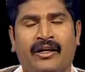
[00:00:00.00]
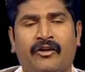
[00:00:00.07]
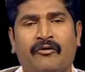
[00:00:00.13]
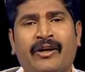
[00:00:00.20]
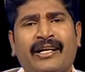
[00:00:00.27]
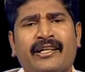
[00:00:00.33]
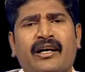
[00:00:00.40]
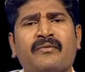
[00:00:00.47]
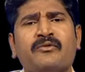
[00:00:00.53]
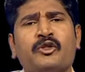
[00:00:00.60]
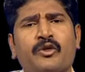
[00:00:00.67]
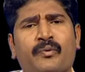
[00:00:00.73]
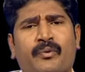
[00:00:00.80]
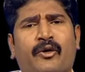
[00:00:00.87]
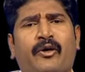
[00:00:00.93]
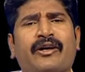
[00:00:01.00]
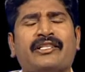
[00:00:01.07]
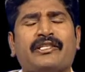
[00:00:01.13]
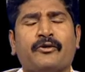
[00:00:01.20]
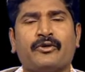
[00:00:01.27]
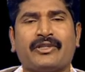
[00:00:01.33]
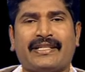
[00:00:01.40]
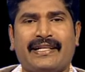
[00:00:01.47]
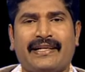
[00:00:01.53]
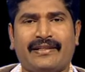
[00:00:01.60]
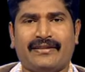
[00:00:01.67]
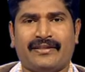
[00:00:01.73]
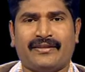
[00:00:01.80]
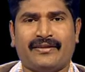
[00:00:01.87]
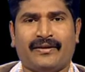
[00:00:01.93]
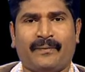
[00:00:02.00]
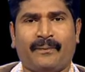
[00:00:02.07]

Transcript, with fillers: When it comes to productive skills,